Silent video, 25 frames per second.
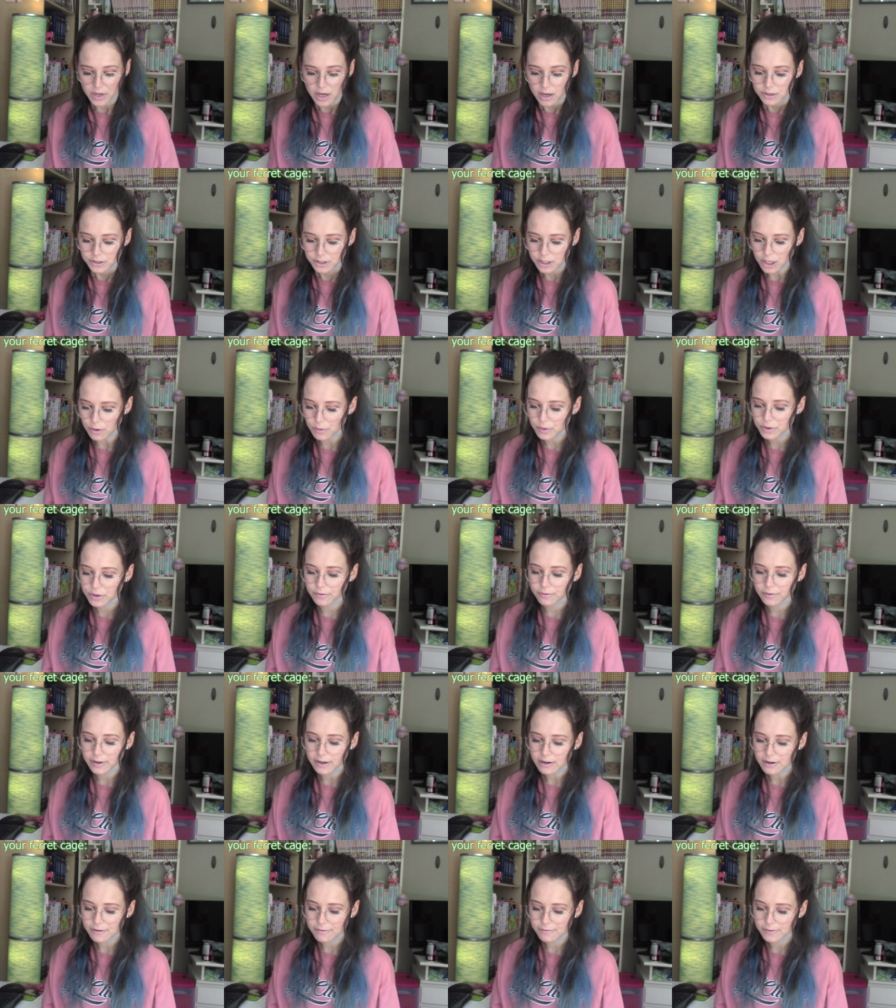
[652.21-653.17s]
So the
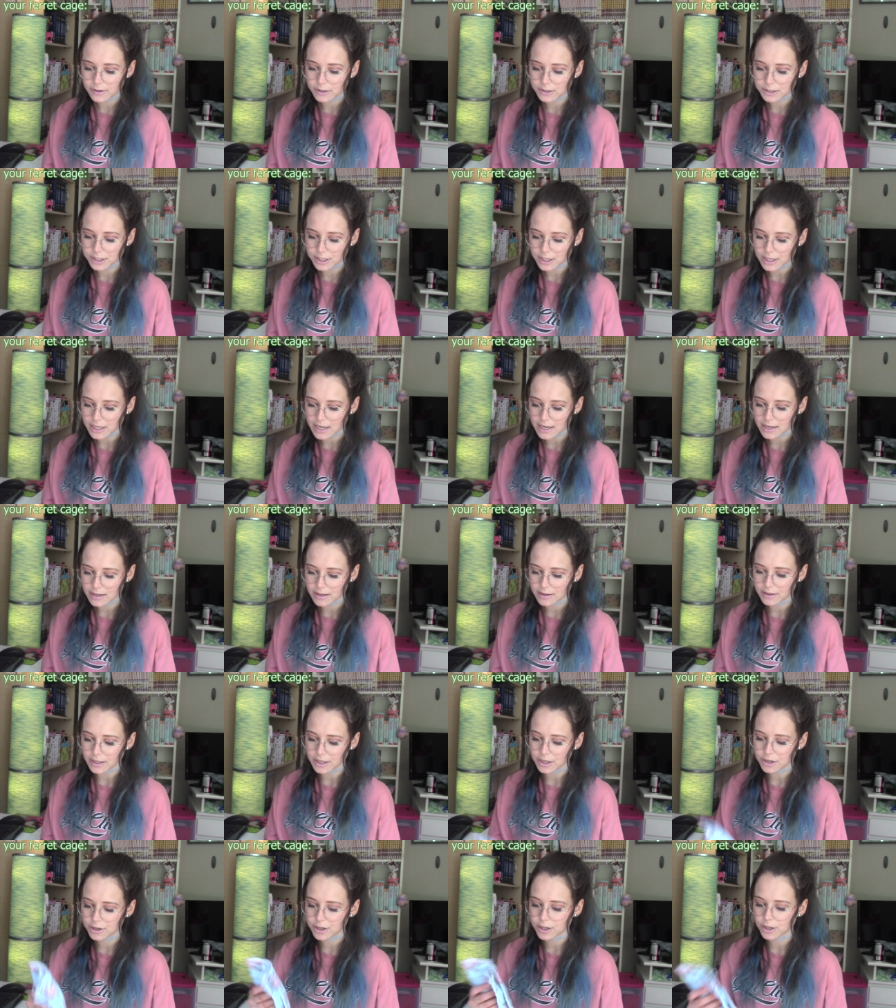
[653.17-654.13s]
very first thing
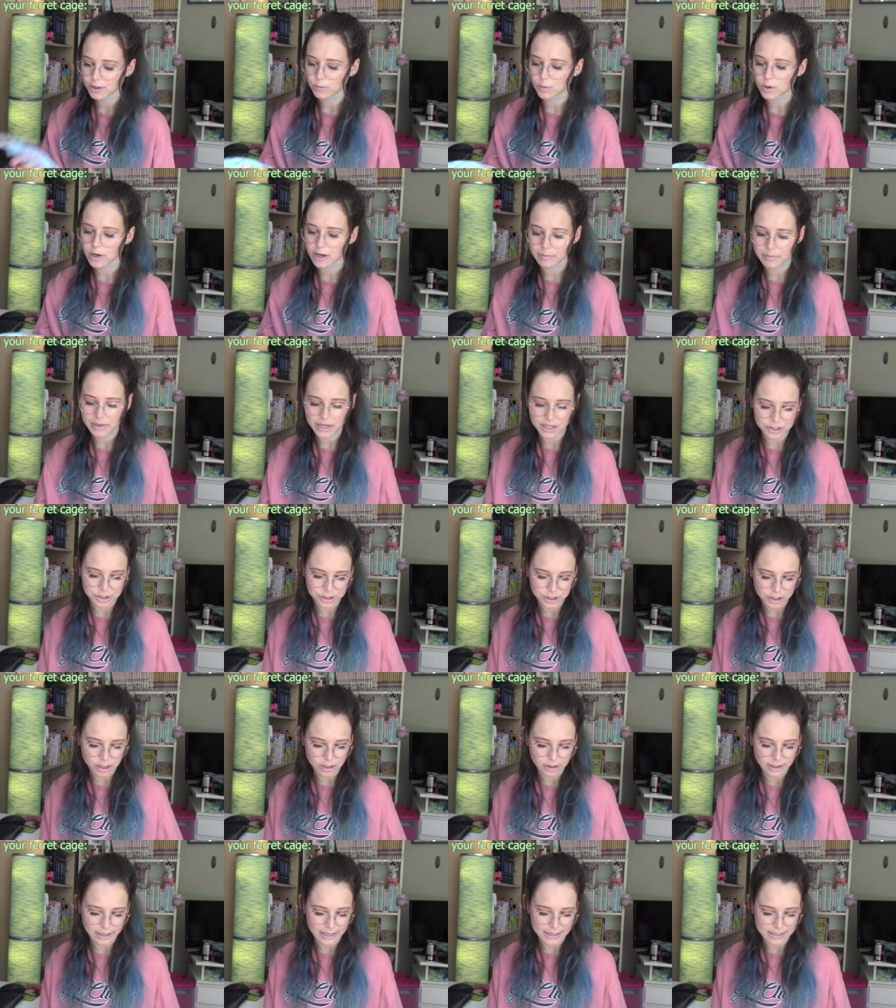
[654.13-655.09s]
that you're gonna wanna make
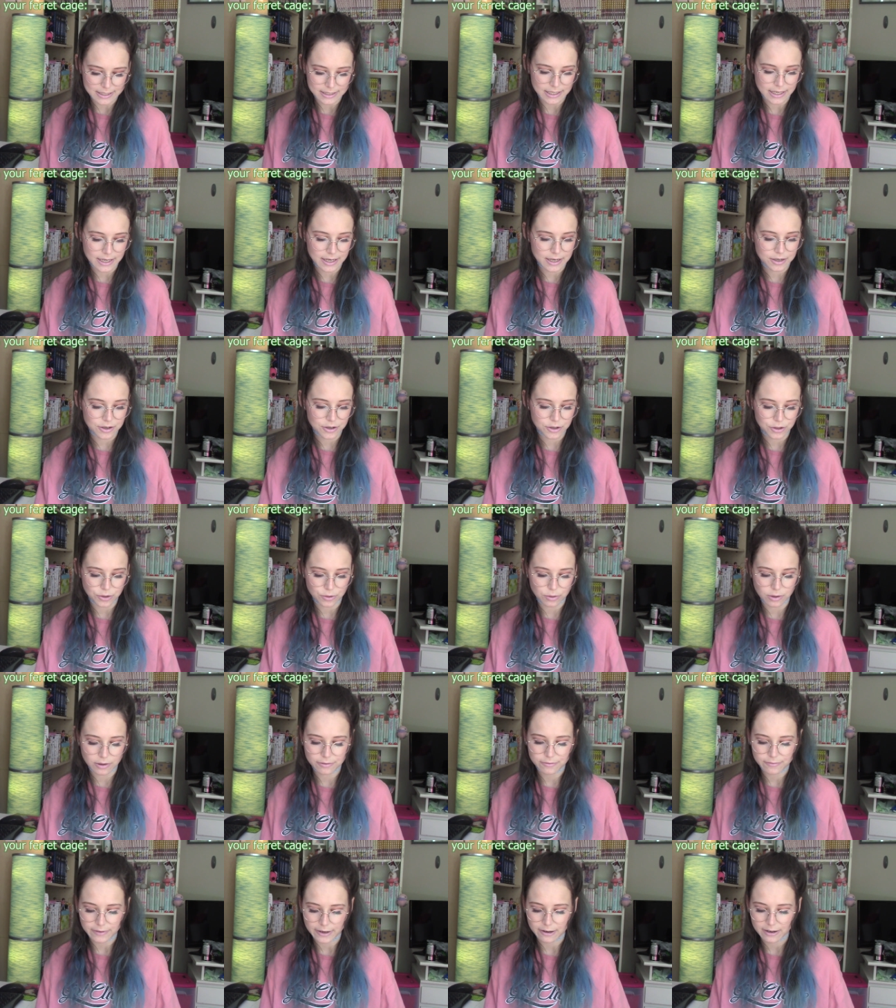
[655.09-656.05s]
sure is in your
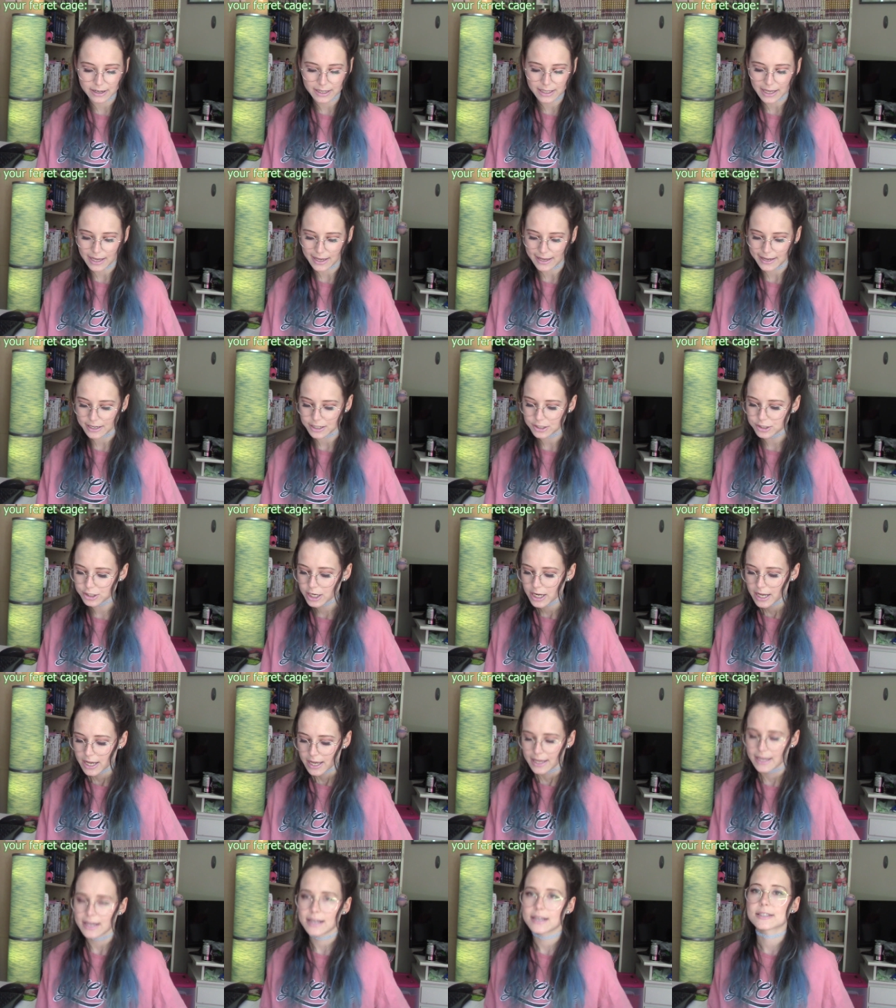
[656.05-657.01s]
ferret cage
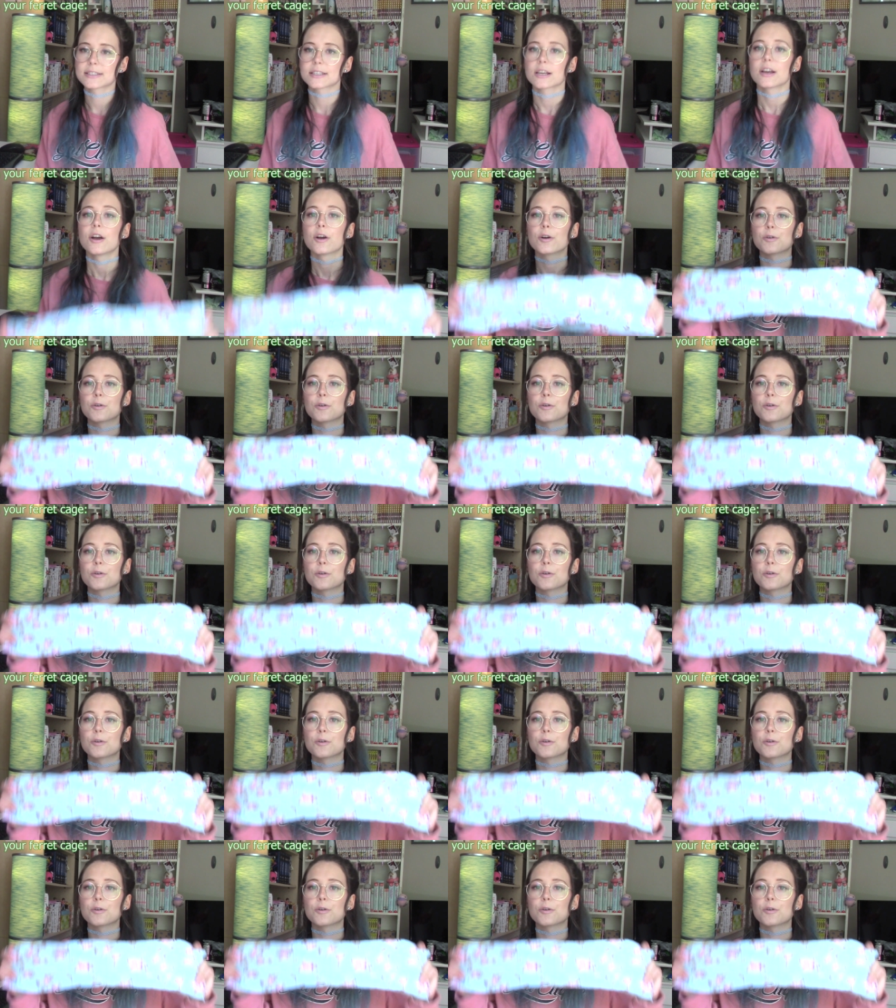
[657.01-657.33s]
is